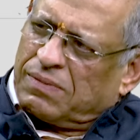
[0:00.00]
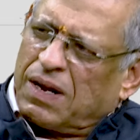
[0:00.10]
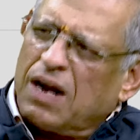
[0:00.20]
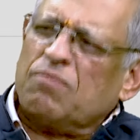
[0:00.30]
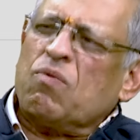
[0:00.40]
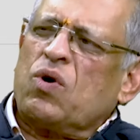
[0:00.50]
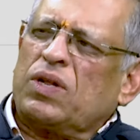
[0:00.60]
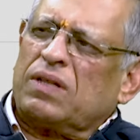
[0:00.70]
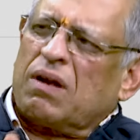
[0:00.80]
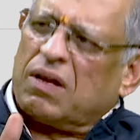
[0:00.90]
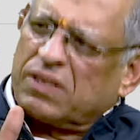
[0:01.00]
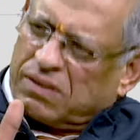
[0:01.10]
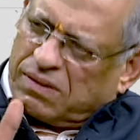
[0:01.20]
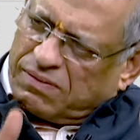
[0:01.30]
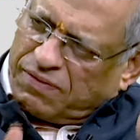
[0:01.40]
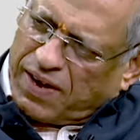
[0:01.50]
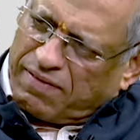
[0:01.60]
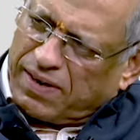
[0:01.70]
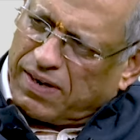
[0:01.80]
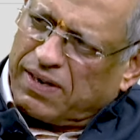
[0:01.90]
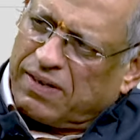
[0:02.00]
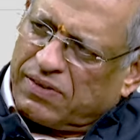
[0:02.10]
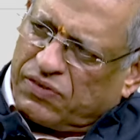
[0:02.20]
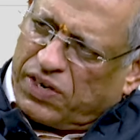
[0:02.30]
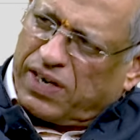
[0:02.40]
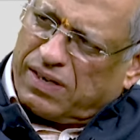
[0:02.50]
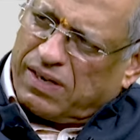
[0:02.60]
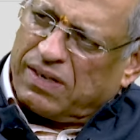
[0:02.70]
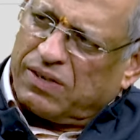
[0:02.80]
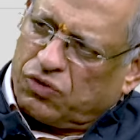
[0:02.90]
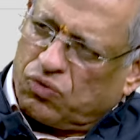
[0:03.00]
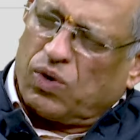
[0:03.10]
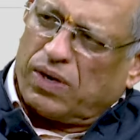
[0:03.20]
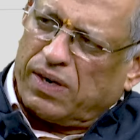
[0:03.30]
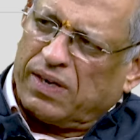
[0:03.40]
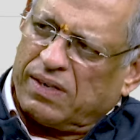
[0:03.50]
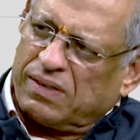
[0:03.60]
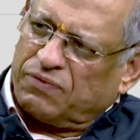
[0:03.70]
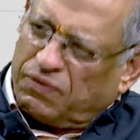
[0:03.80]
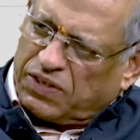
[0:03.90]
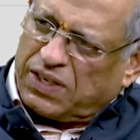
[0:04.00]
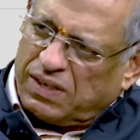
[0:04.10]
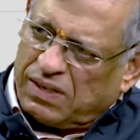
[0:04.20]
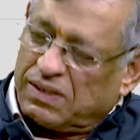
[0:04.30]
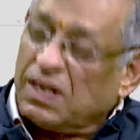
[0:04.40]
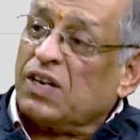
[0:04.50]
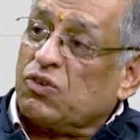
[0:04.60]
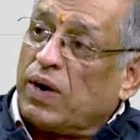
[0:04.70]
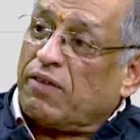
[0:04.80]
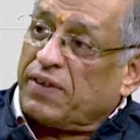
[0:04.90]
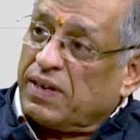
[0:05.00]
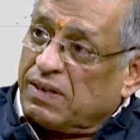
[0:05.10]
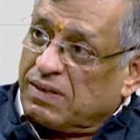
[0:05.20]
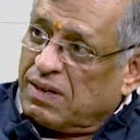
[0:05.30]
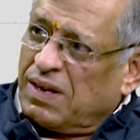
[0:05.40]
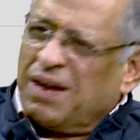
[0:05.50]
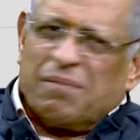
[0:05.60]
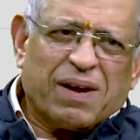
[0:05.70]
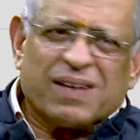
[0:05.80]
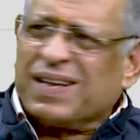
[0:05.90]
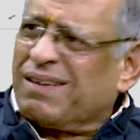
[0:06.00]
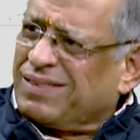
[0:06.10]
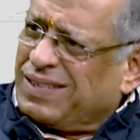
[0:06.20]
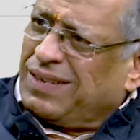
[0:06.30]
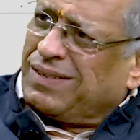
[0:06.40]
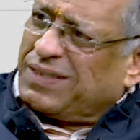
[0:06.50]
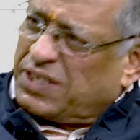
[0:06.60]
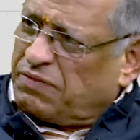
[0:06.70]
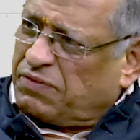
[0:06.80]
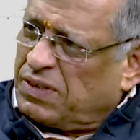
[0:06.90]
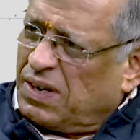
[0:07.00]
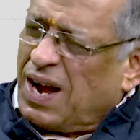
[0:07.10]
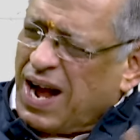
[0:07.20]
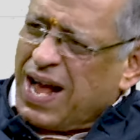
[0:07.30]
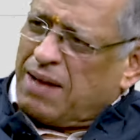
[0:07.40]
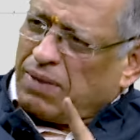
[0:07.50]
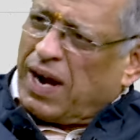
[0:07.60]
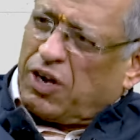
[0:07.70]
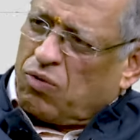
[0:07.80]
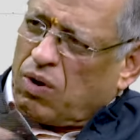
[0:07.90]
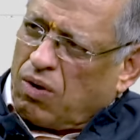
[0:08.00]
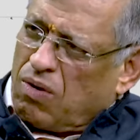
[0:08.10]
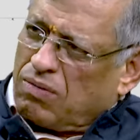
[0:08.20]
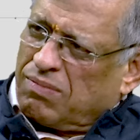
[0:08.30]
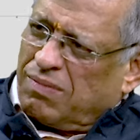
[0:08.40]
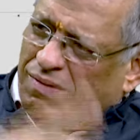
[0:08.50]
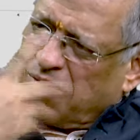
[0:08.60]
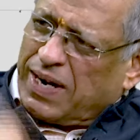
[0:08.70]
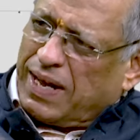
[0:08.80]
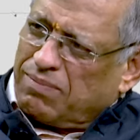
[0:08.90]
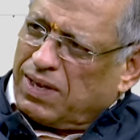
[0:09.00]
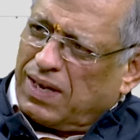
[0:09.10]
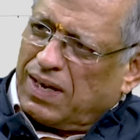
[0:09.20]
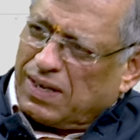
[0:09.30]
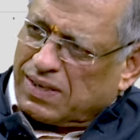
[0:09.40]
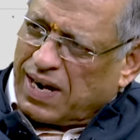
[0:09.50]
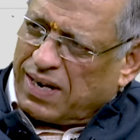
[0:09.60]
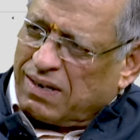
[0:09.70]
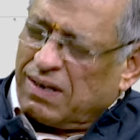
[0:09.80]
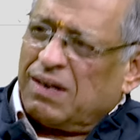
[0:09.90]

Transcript: And more in the last 500 years, 300 years, 200 years, 50 years, 25 years. Because I have seen the shift. I am right, you are wrong. What I am thinking is right,